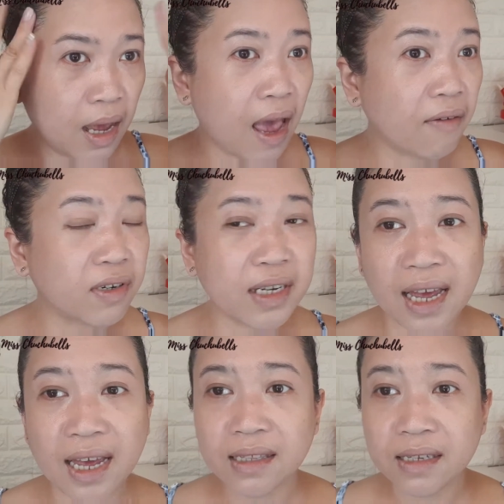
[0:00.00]
after
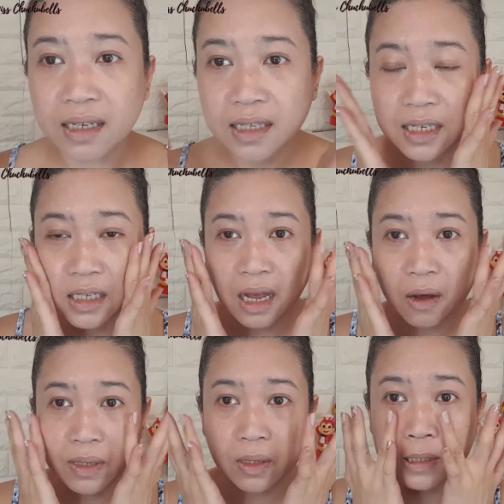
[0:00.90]
that, this is how
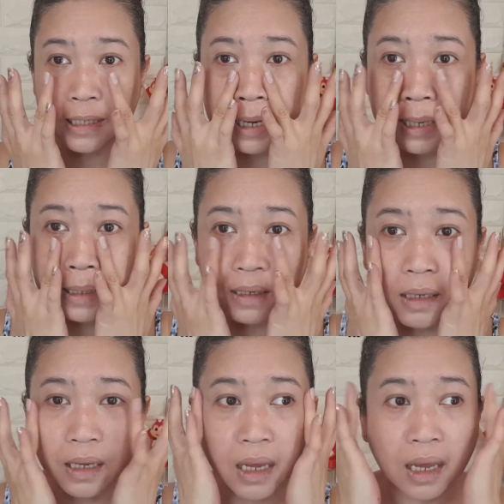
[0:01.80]
it looks like.
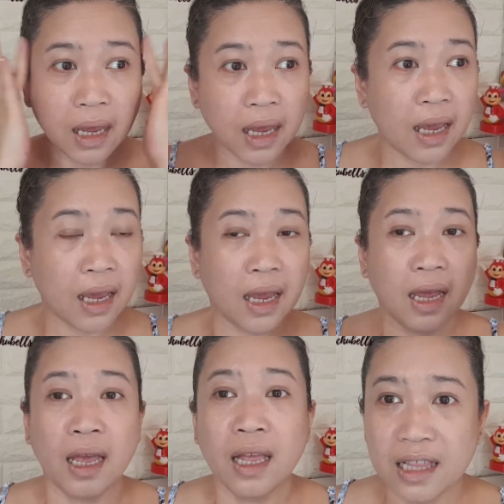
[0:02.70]

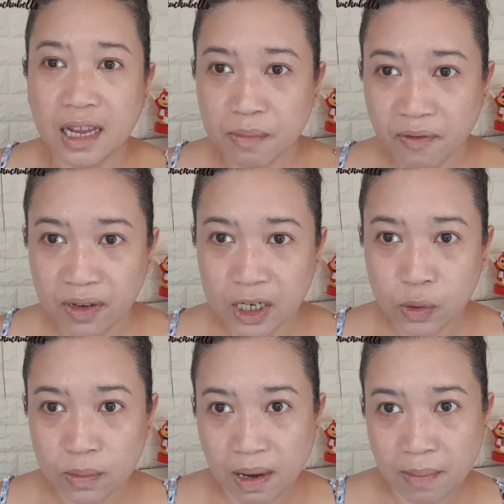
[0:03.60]
Let me finish
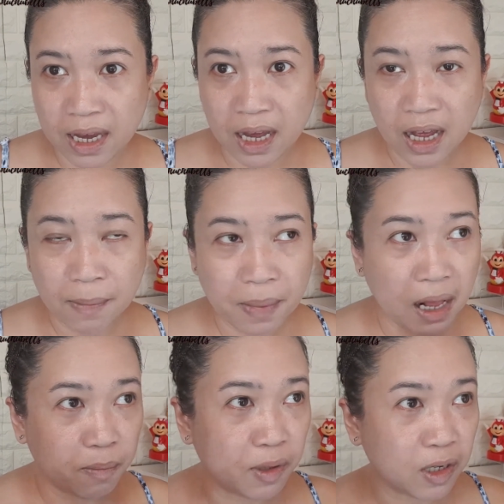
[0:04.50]
with my makeup.
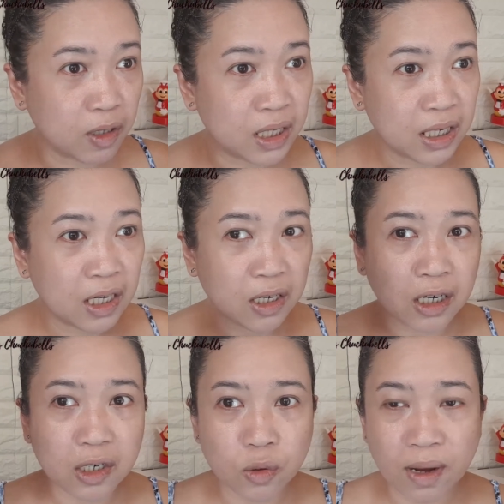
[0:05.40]
I'll put
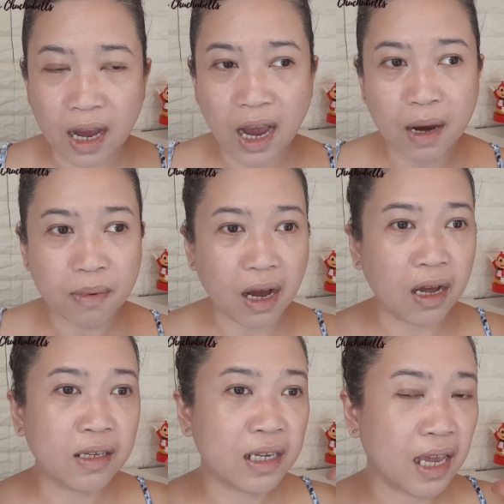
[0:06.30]
concealer, do my
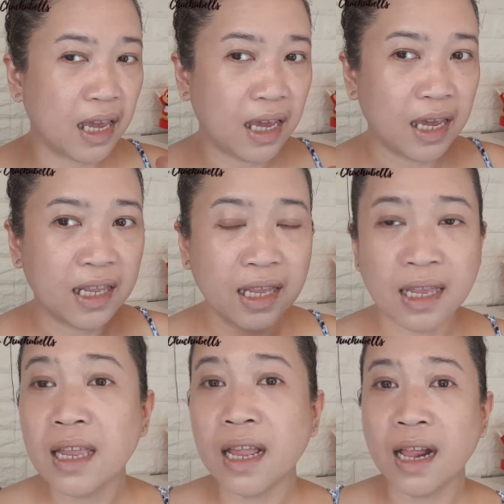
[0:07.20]
eyebrows, and
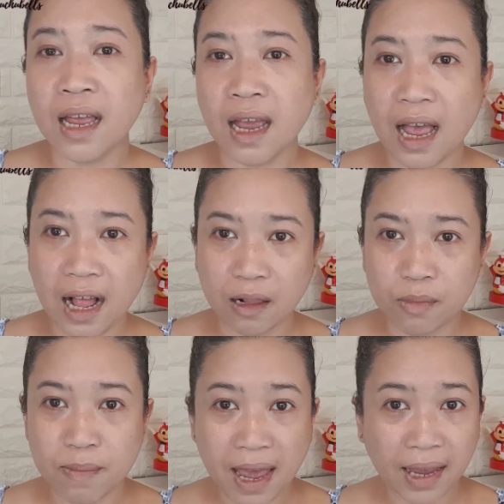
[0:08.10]
I'll
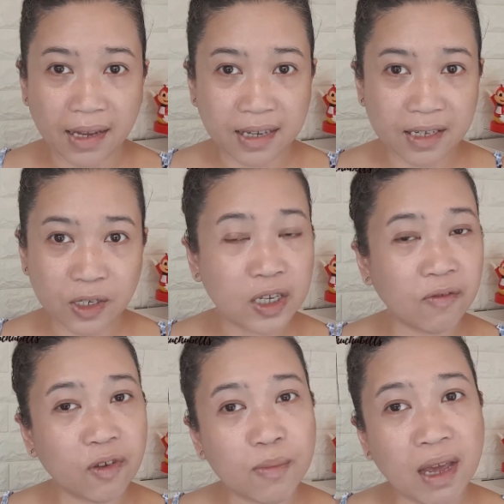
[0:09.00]
be back to give
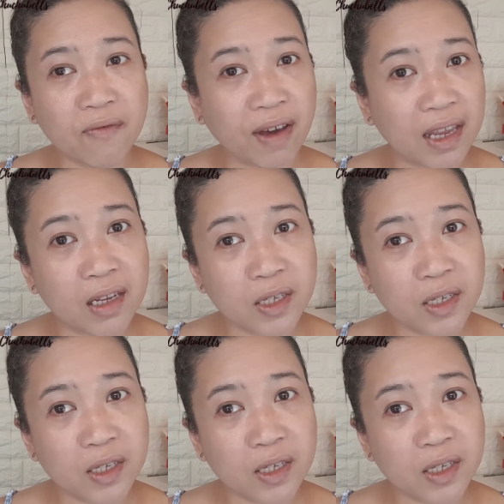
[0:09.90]
you my final